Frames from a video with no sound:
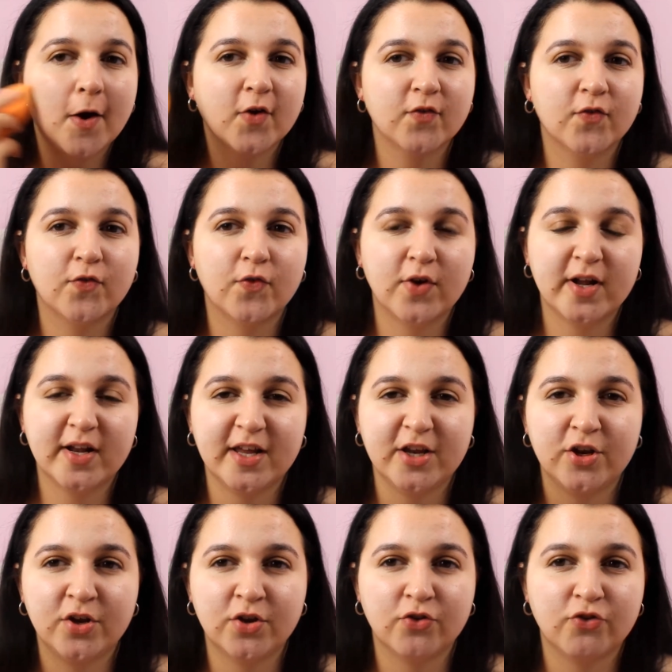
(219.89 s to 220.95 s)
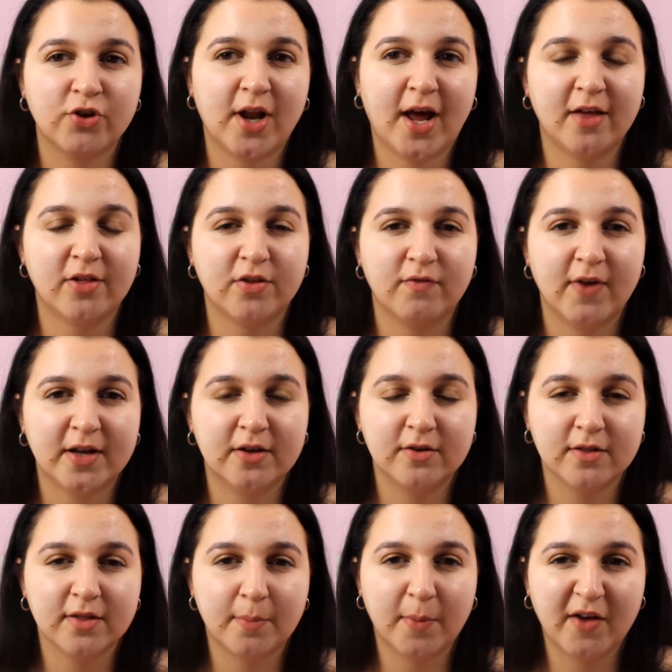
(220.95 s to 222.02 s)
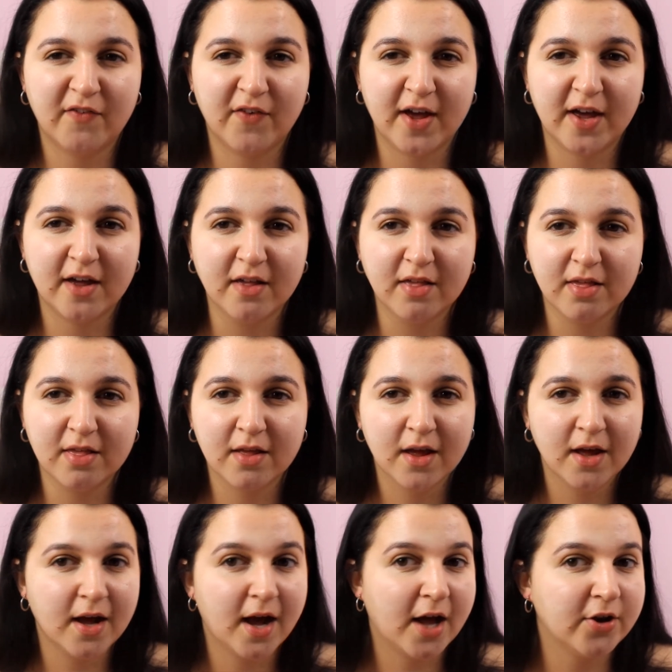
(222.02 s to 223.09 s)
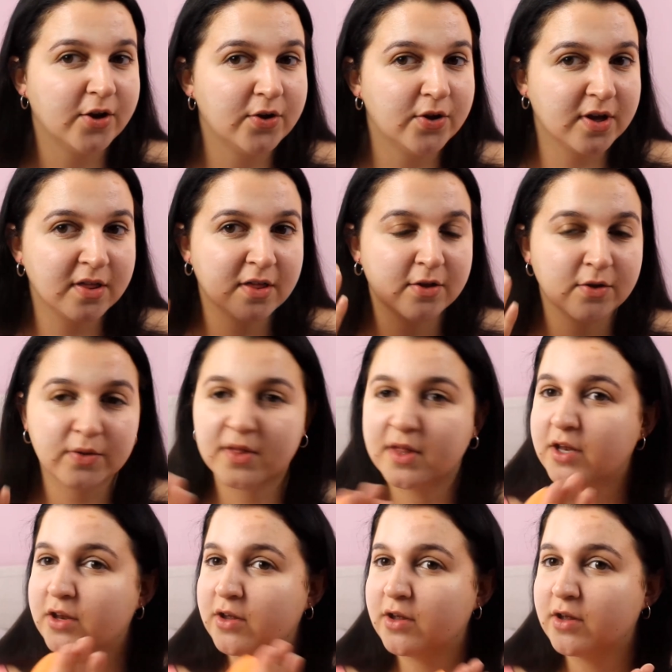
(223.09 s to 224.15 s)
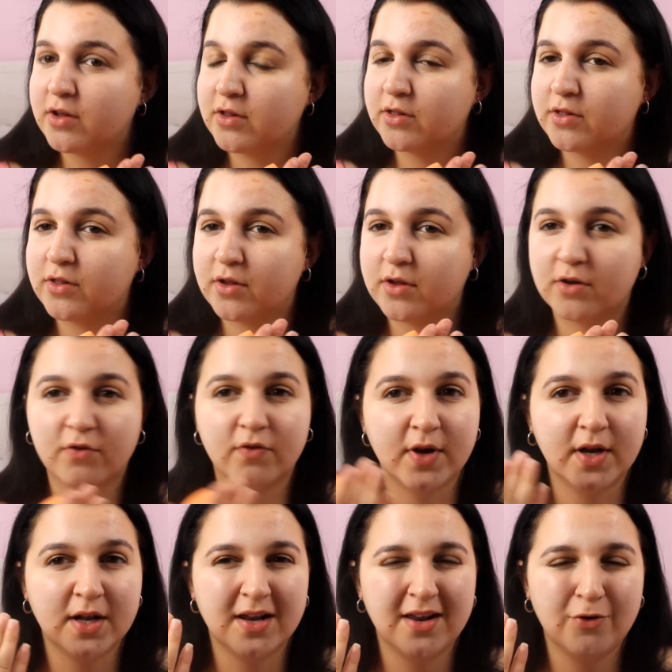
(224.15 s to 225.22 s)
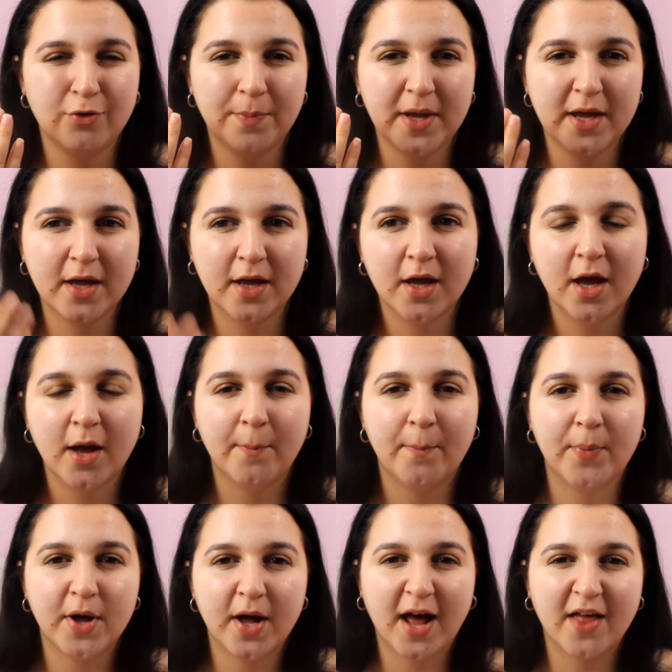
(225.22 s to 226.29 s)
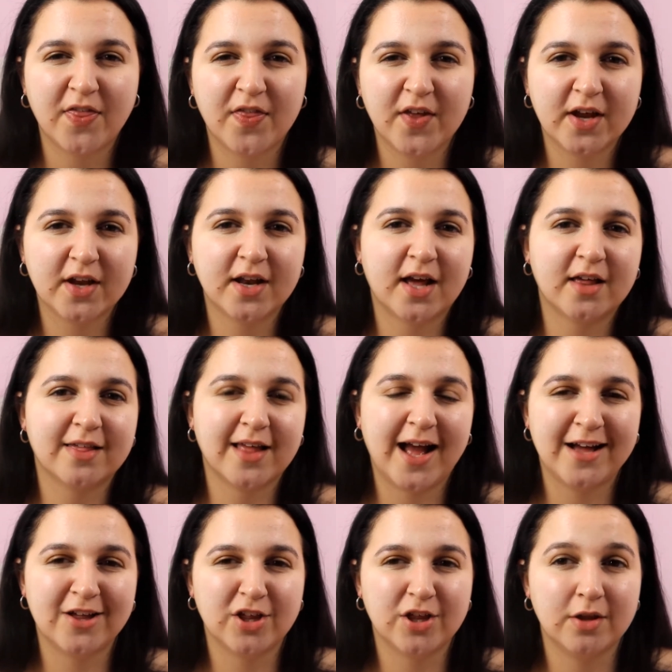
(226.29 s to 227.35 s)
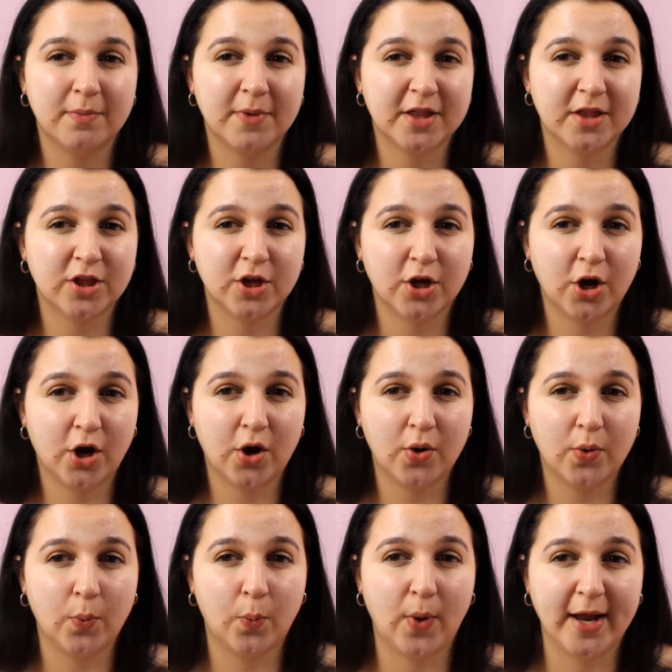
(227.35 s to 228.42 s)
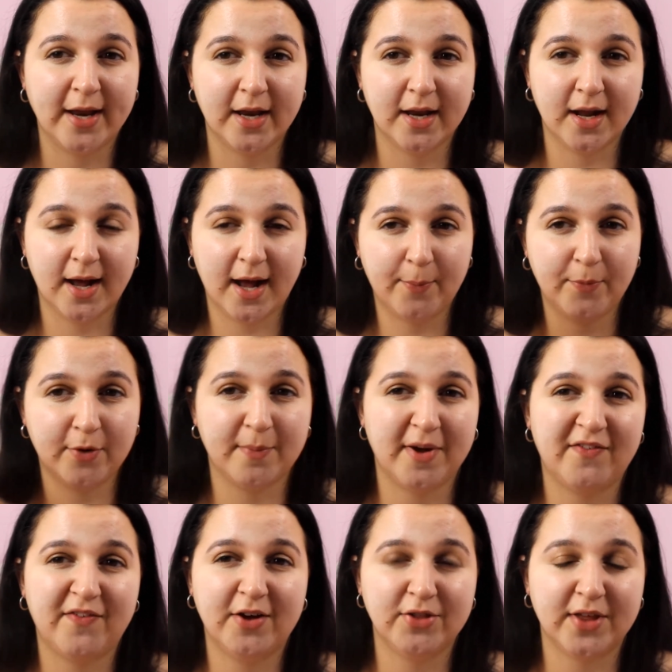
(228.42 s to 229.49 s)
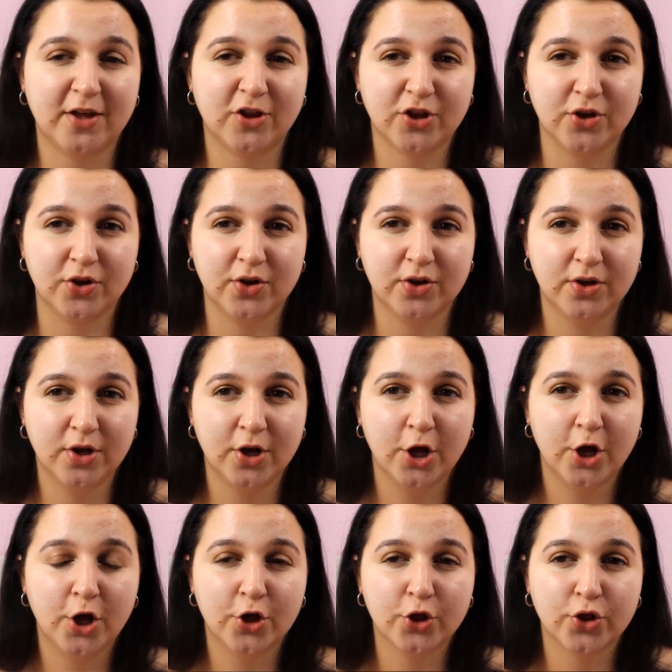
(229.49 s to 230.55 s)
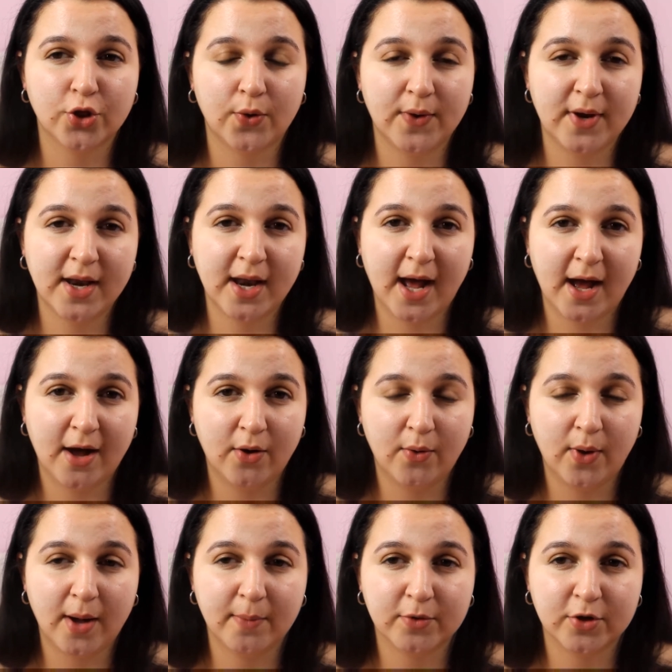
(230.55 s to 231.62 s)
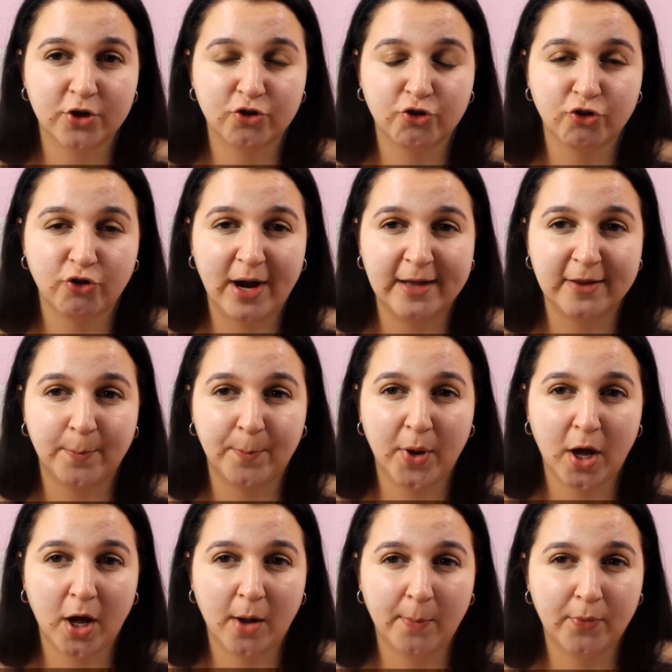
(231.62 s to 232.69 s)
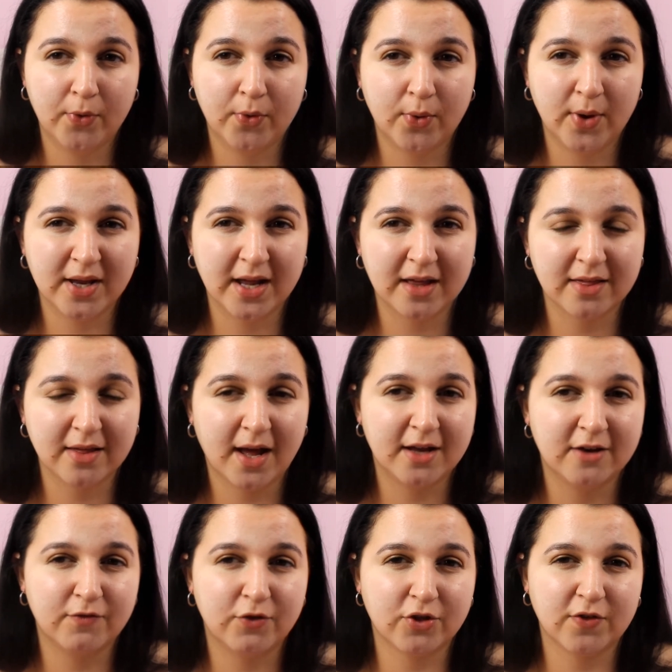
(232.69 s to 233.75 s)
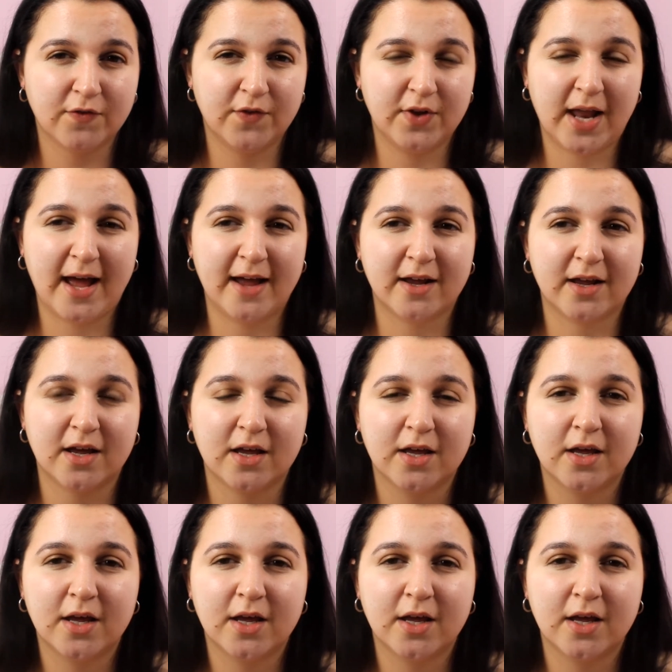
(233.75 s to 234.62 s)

really neutralise the redness in my face. I know you can still see the, the green a little bit, but I think that's actually meant to go when I put my foundation on. So now I'm going to try the purple and that's kind of just for like